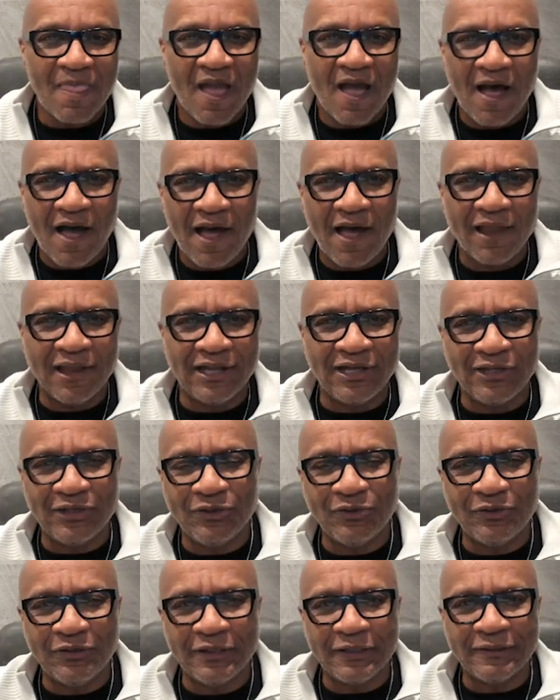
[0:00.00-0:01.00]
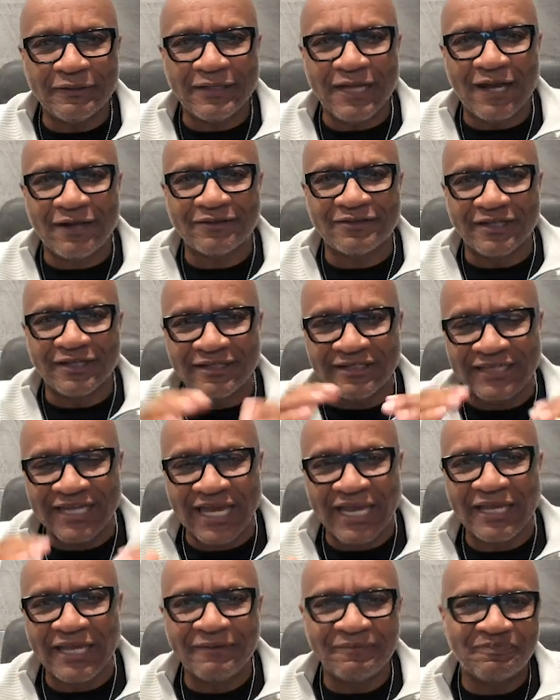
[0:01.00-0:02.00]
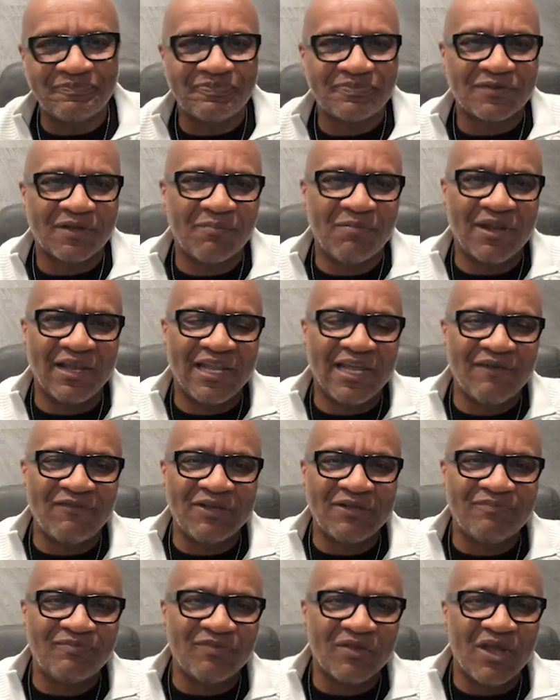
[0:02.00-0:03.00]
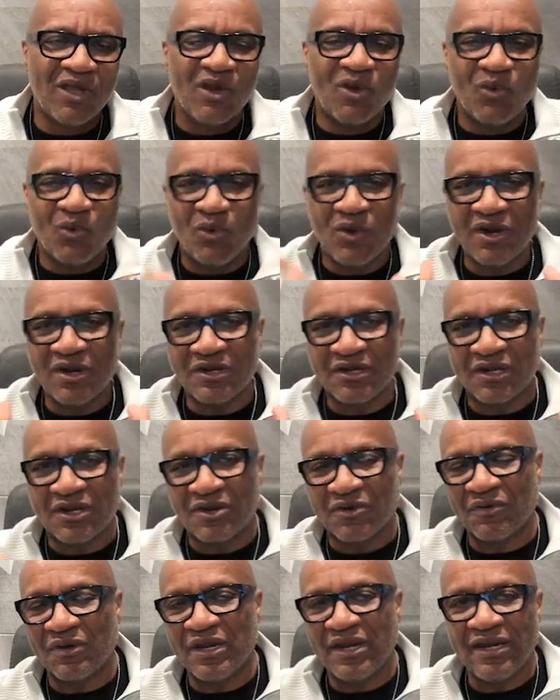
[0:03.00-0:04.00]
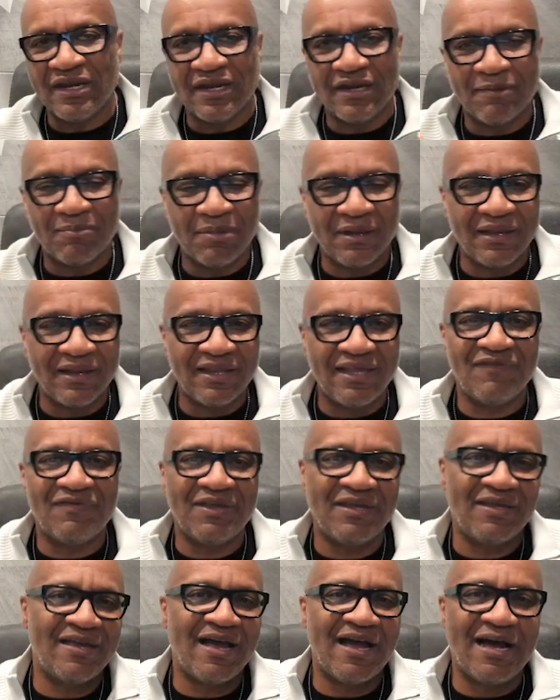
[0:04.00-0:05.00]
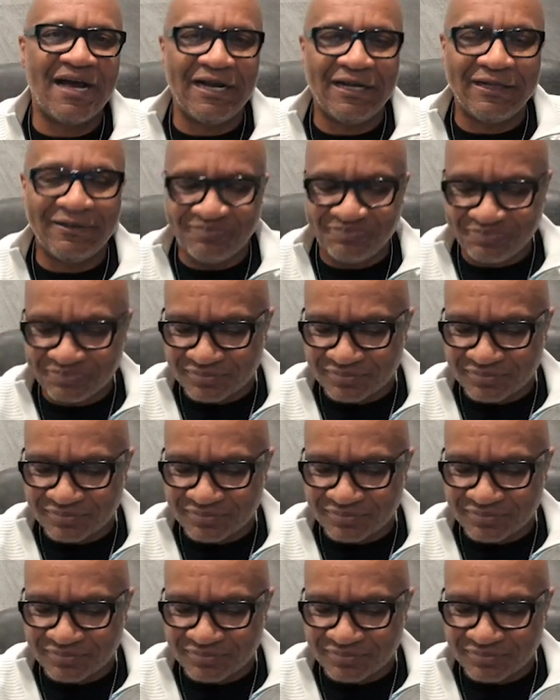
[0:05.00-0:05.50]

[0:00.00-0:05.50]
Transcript: Hallelujah. Now today, beloved, we're decreeing and believing God.